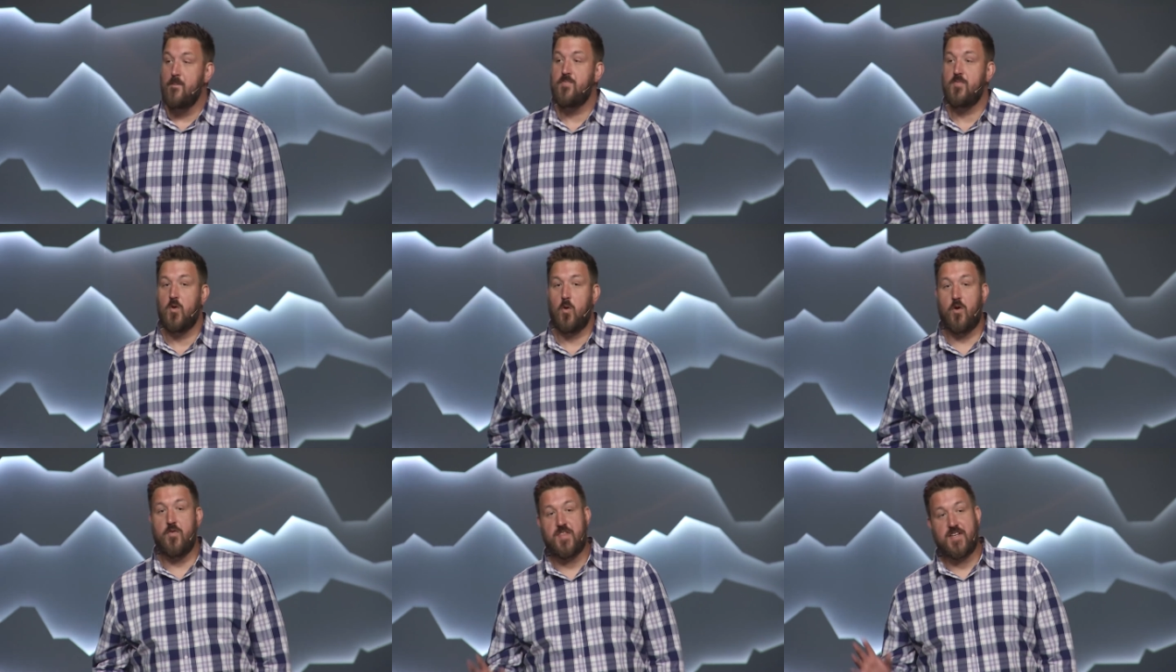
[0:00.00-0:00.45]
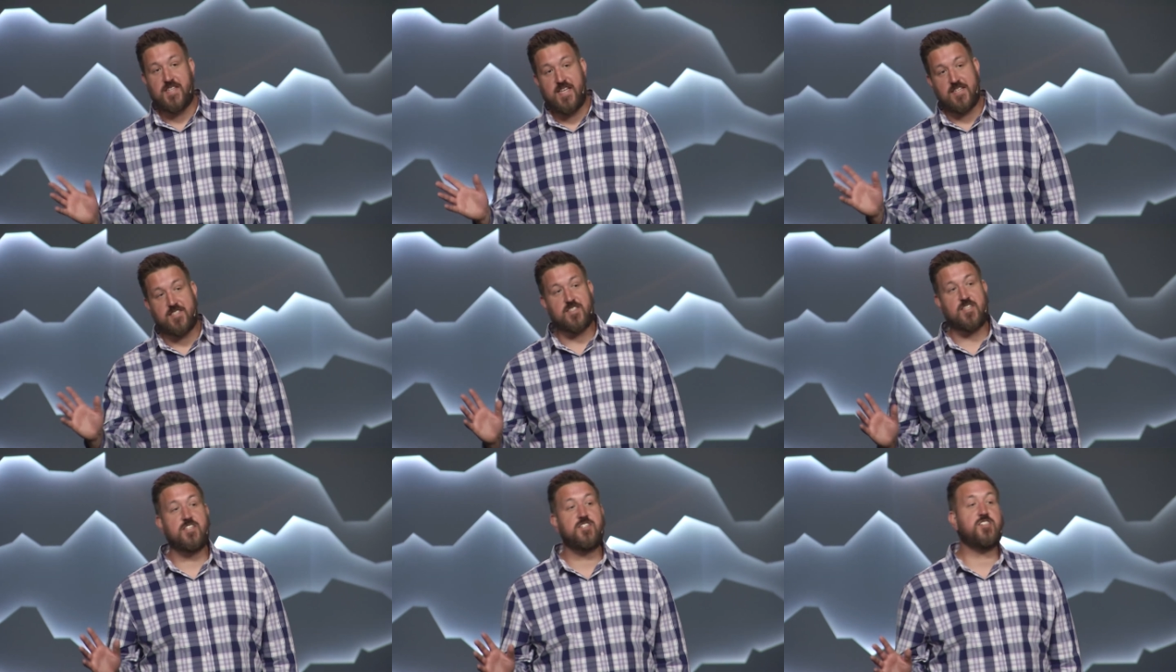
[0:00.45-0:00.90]
or the
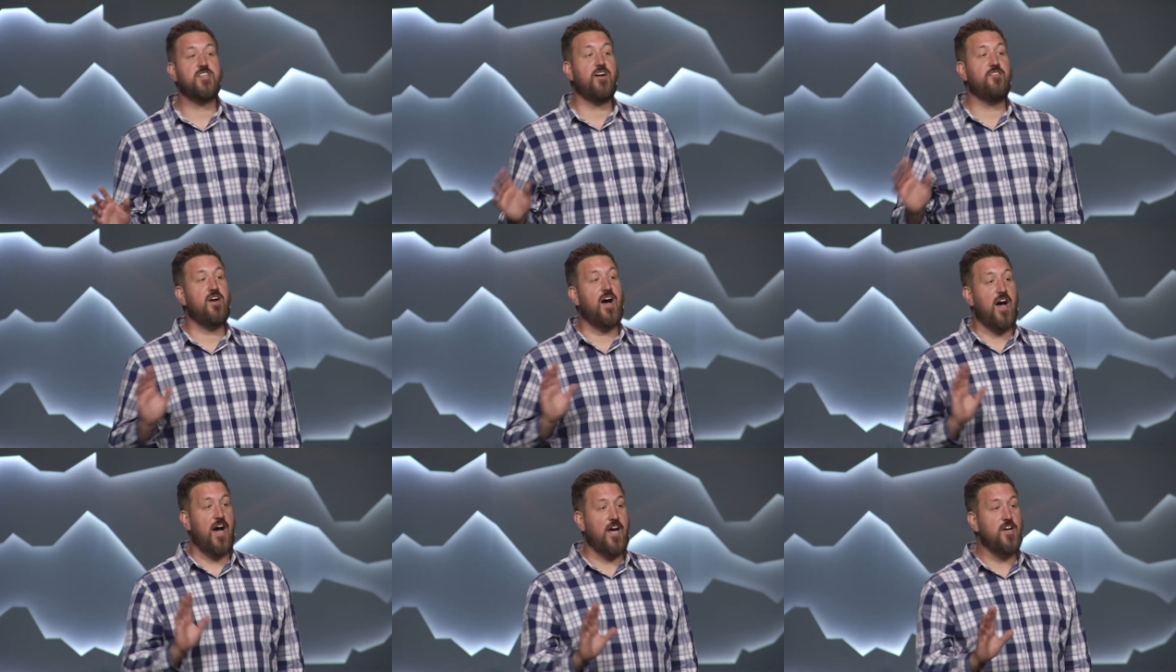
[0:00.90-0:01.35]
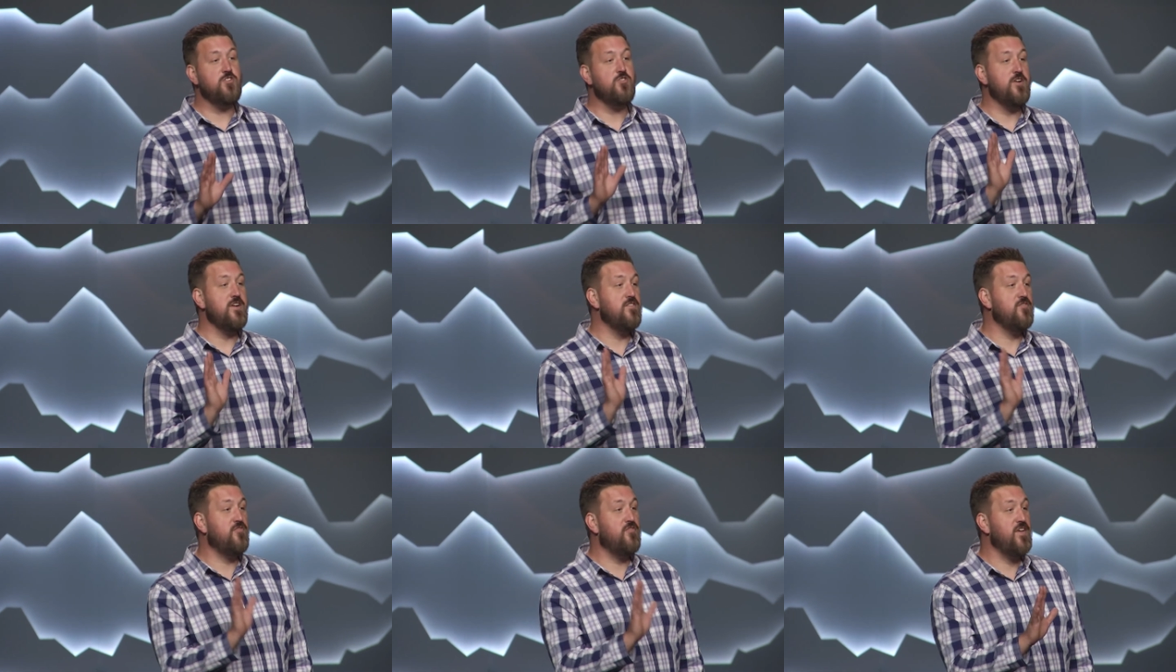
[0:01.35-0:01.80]
distance of
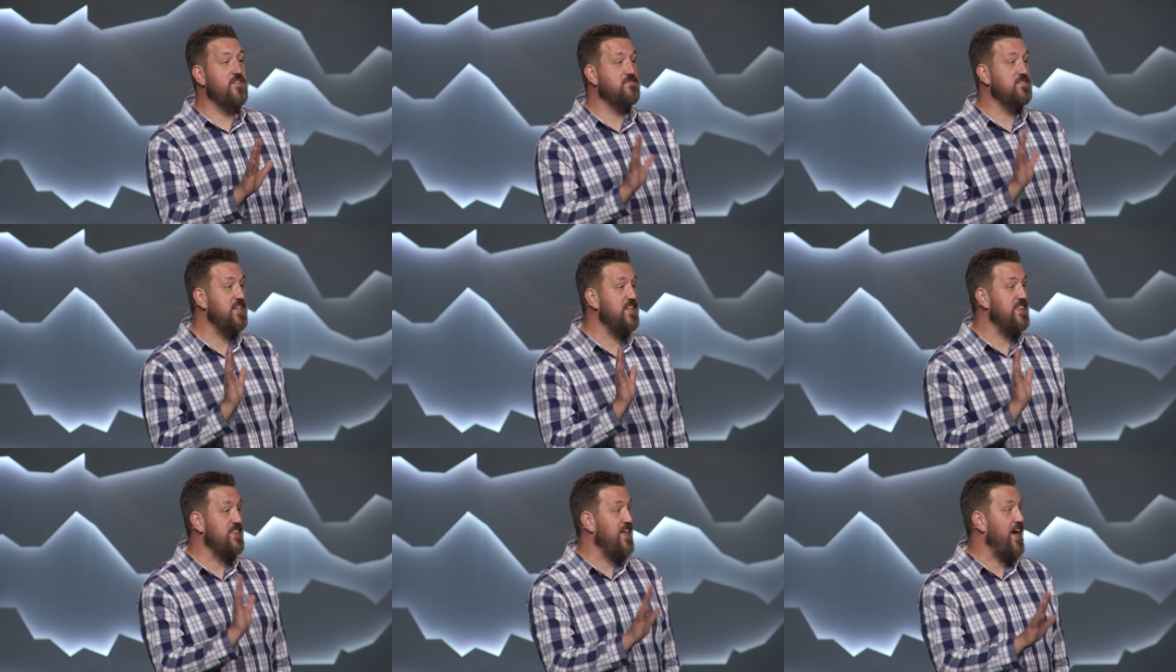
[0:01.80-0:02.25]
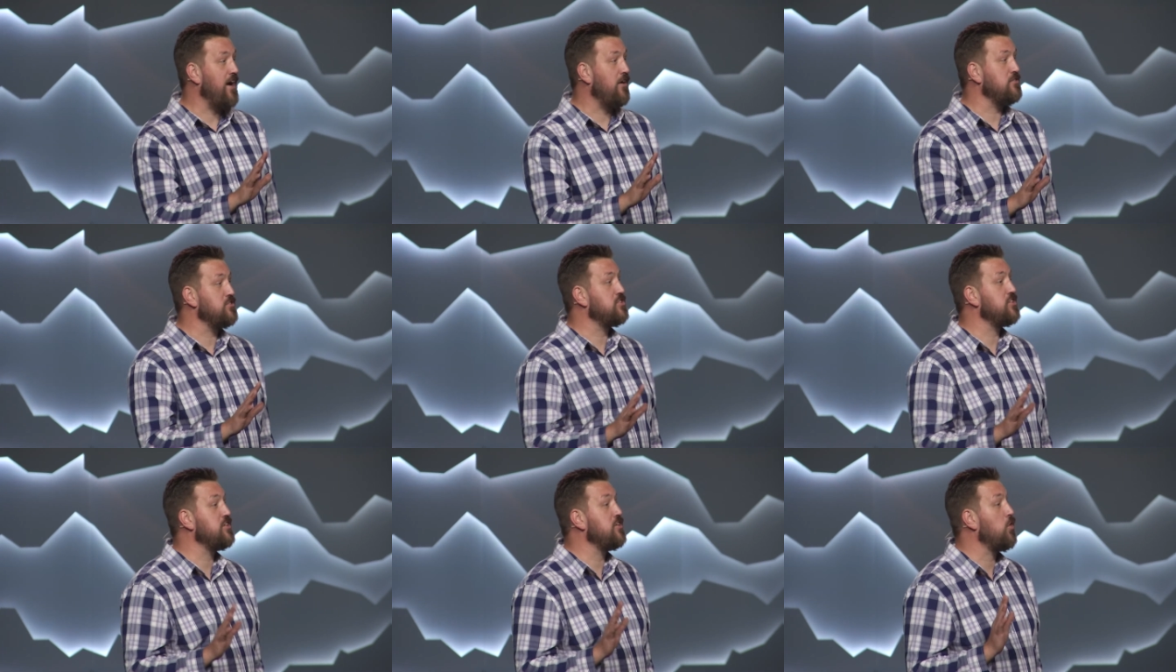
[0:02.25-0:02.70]

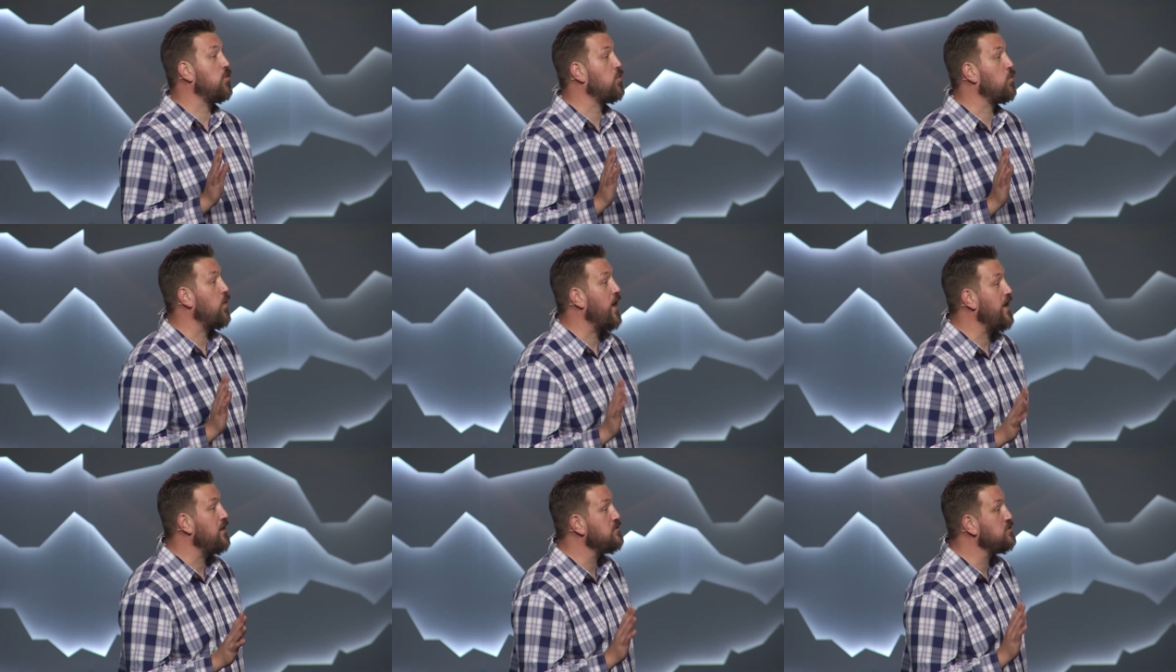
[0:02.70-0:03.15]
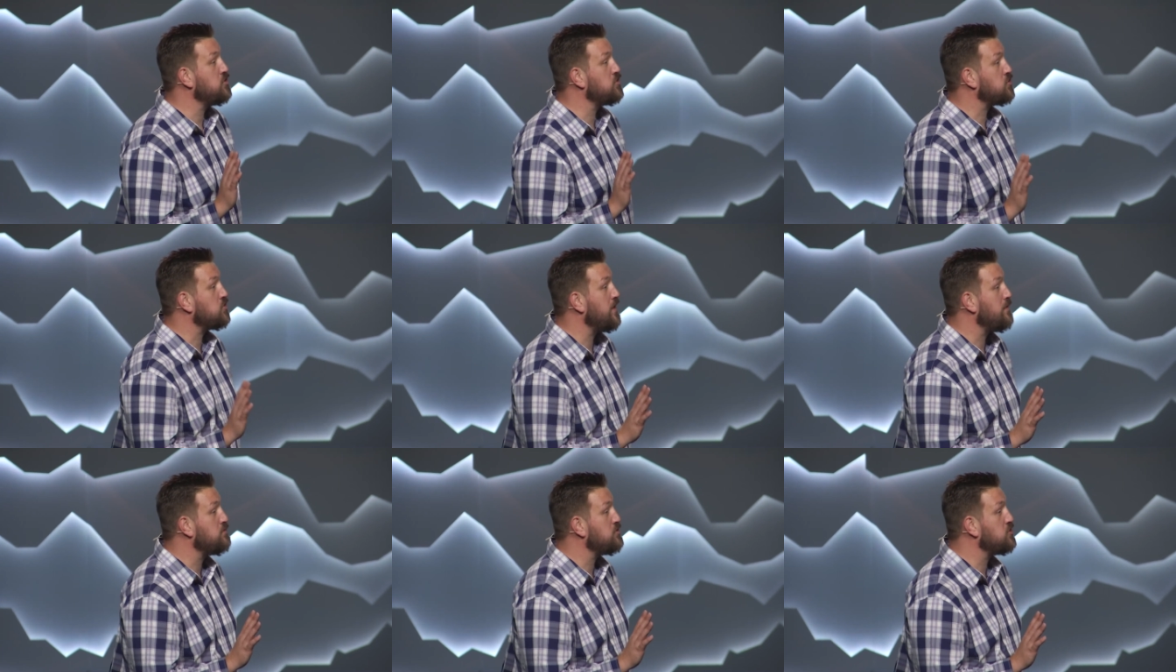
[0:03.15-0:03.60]
150,000 round
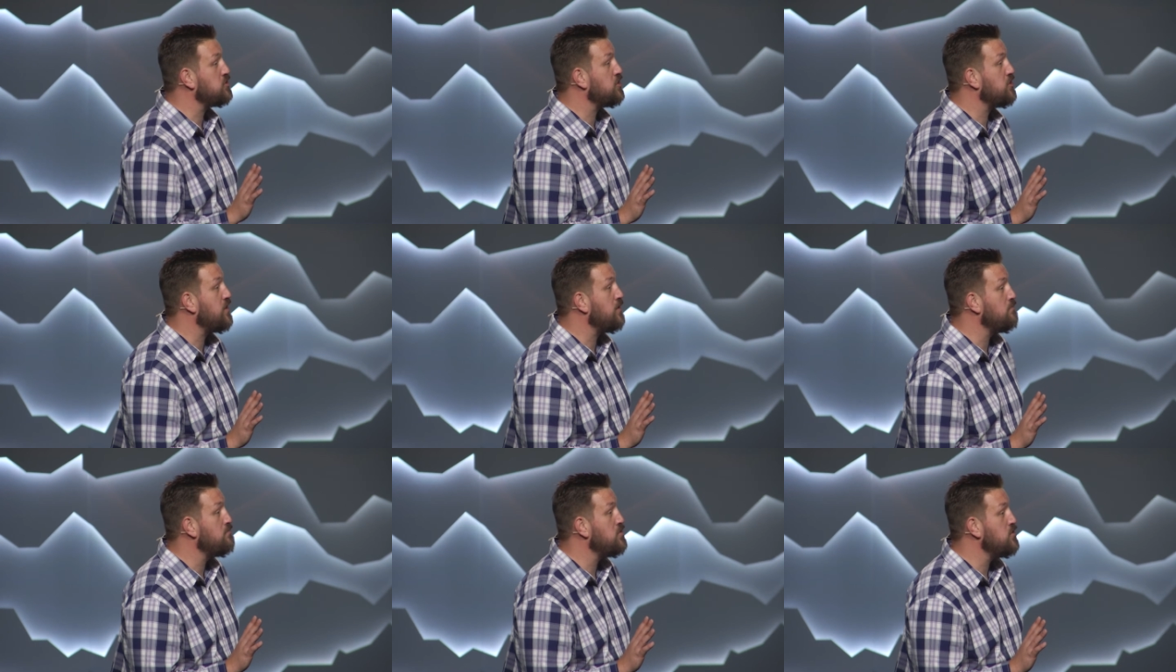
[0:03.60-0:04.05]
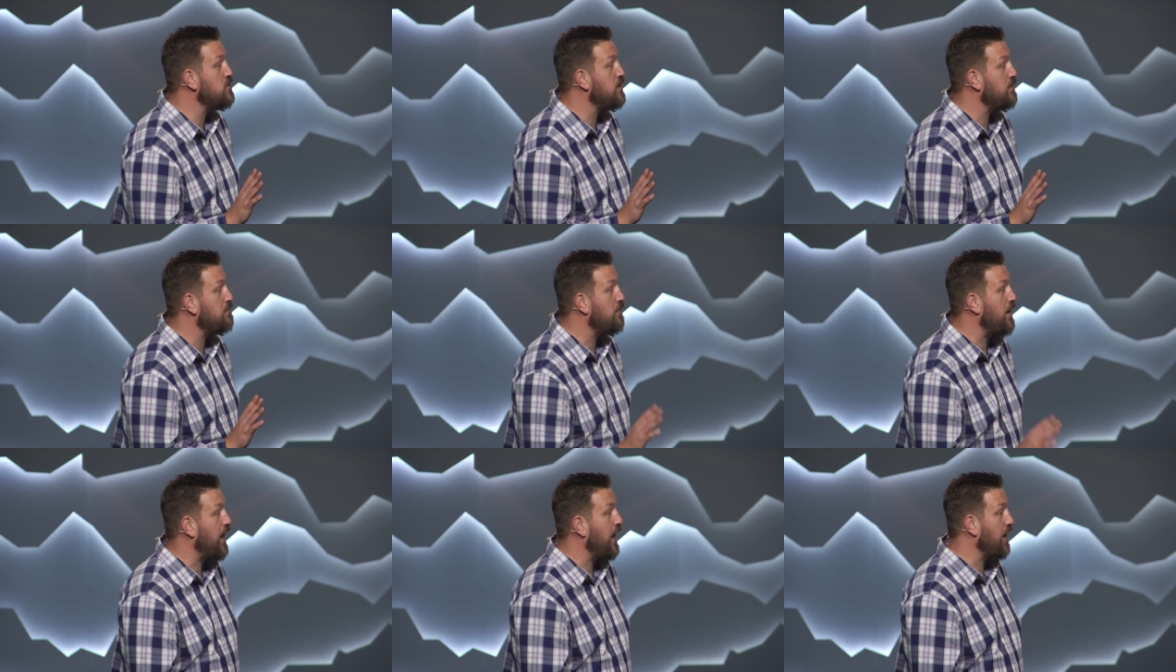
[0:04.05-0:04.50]
trips to the moon
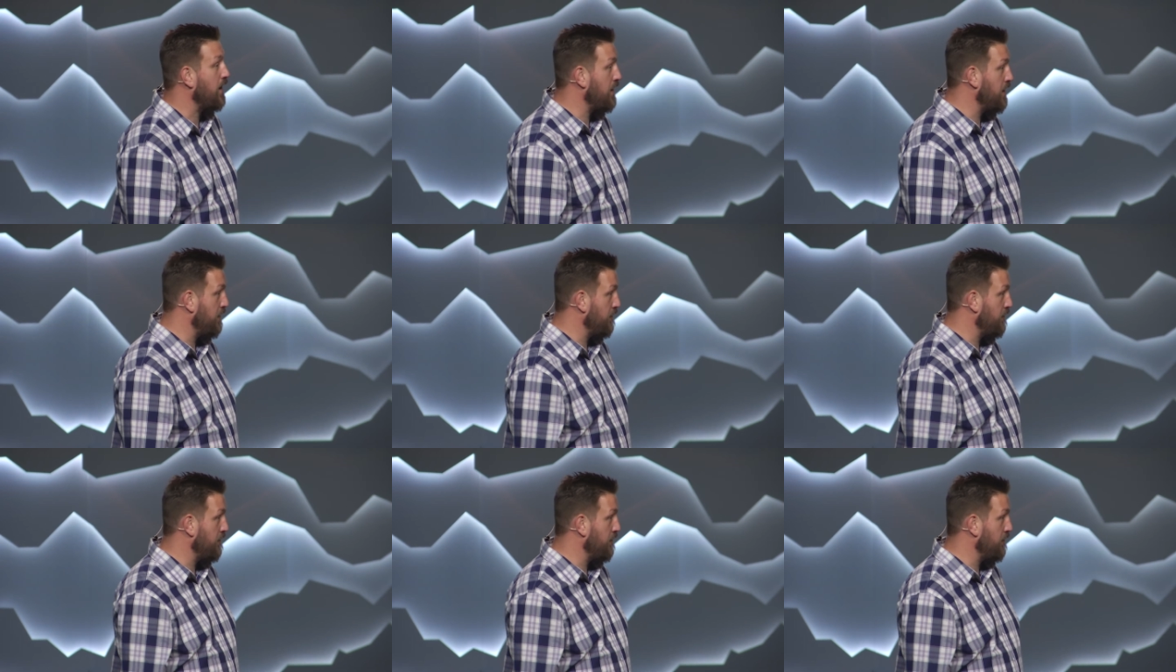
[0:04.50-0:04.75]
and back.